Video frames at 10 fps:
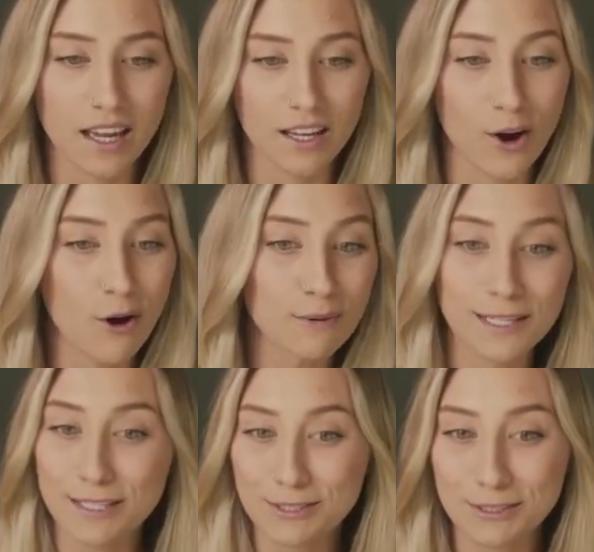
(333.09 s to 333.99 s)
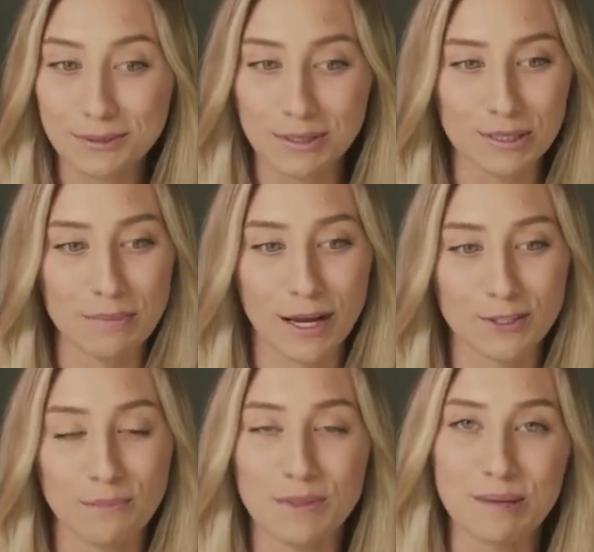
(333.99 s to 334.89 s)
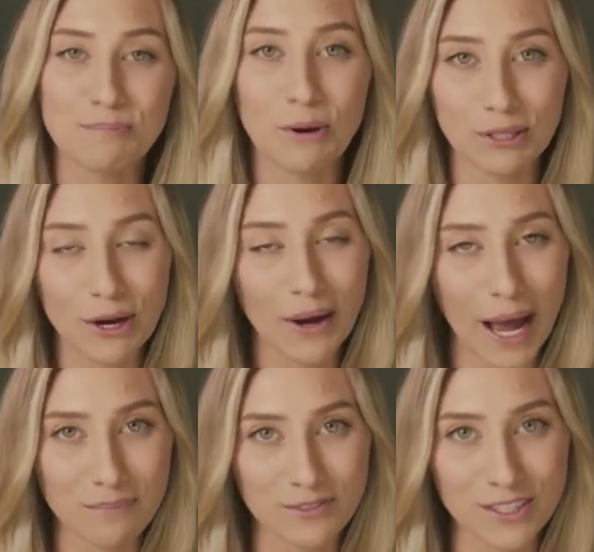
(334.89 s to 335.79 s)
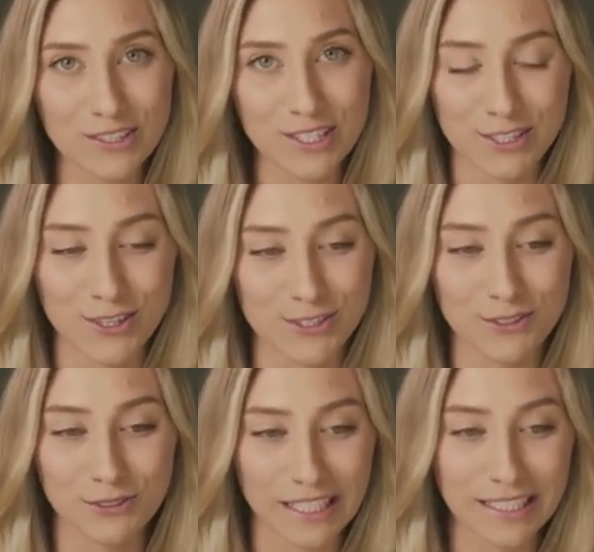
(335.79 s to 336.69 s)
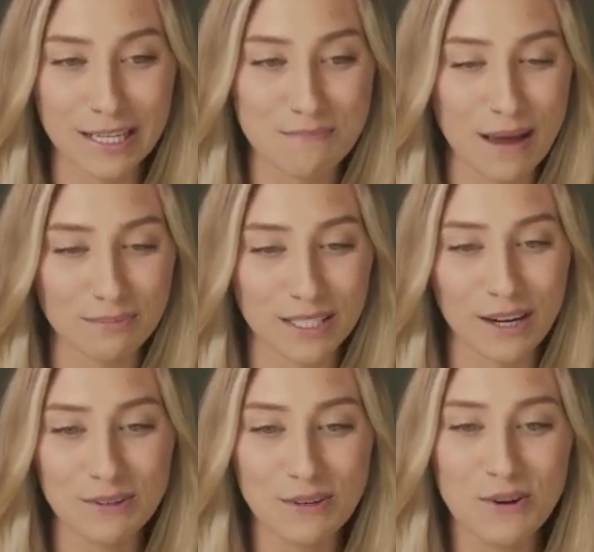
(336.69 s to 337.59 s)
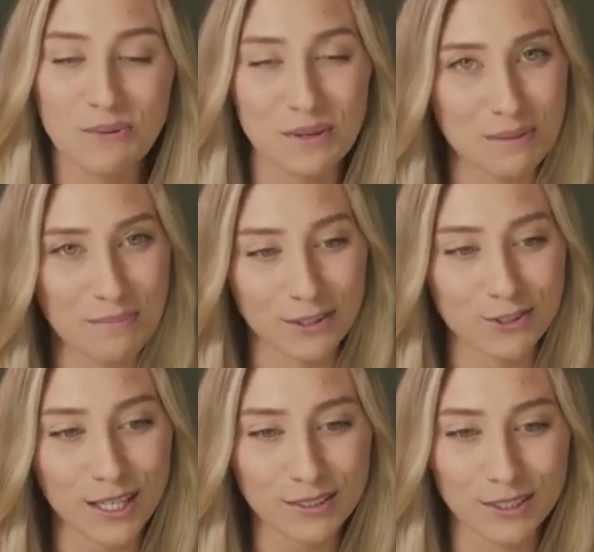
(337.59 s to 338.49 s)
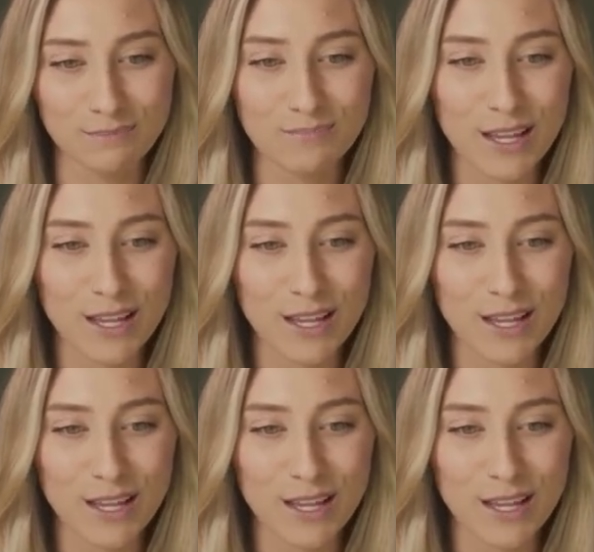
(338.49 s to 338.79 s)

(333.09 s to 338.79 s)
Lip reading: And all we're going to do is match up the Podio app fields I just created and mapped out with BatchDialer.